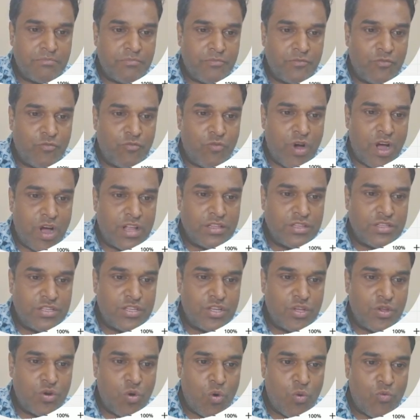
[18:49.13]

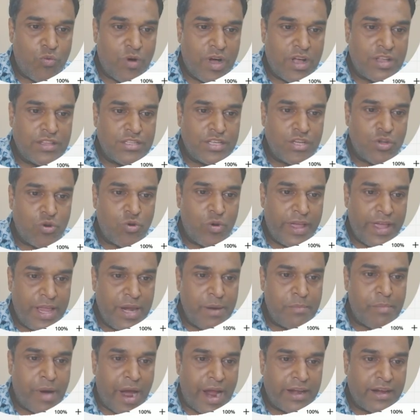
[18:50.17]
1010
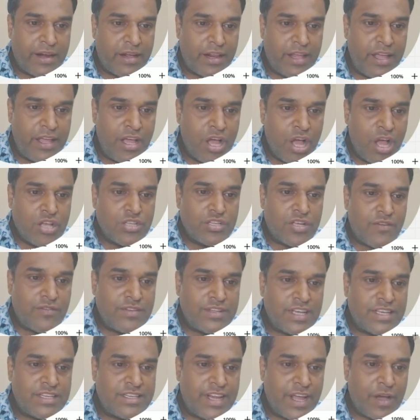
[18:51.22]
in binary. So I will
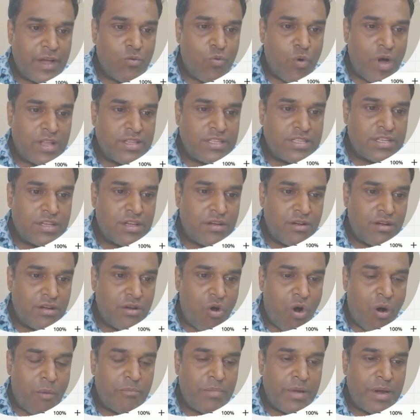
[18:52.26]
just take ones
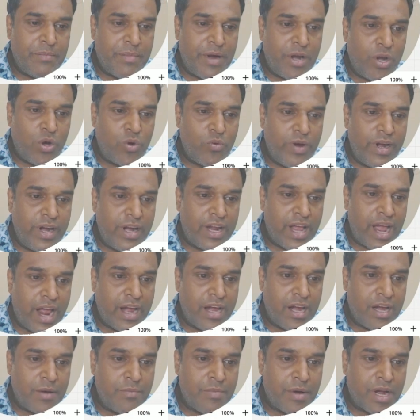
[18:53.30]
complement to it and
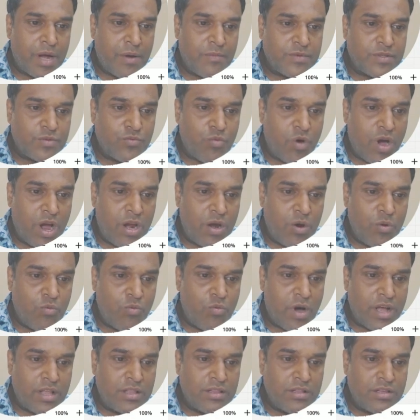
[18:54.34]
it becomes
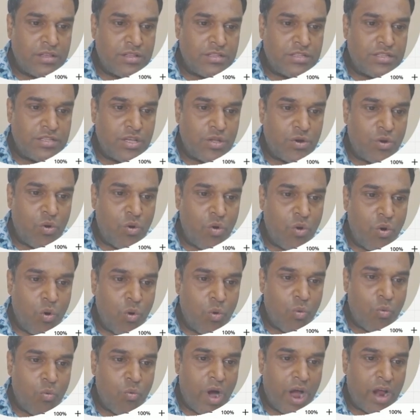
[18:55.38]

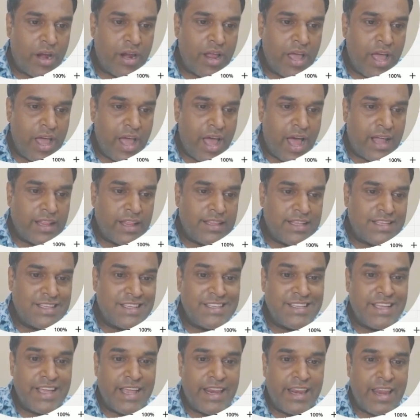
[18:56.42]
1101, and this
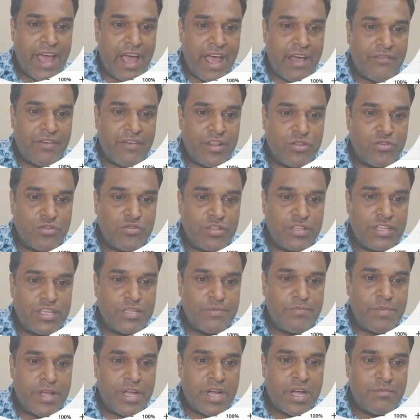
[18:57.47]
is 11. So this
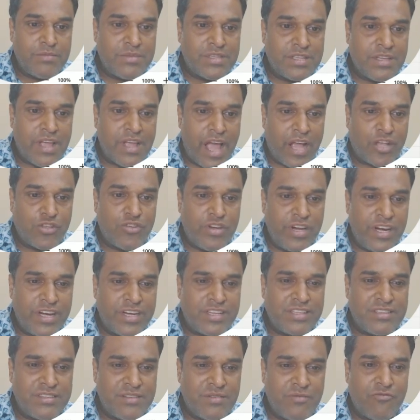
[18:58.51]
becomes, actually it
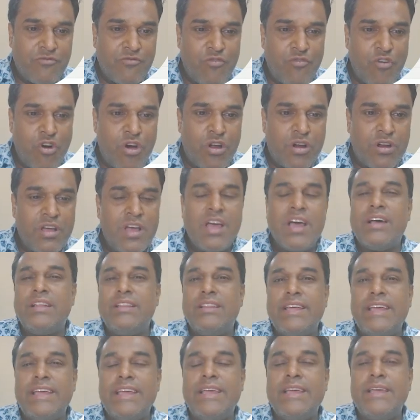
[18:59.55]
is for
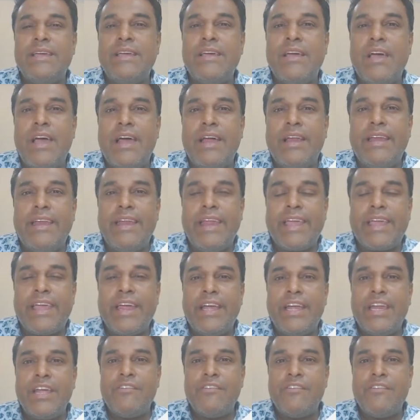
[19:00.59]
the negative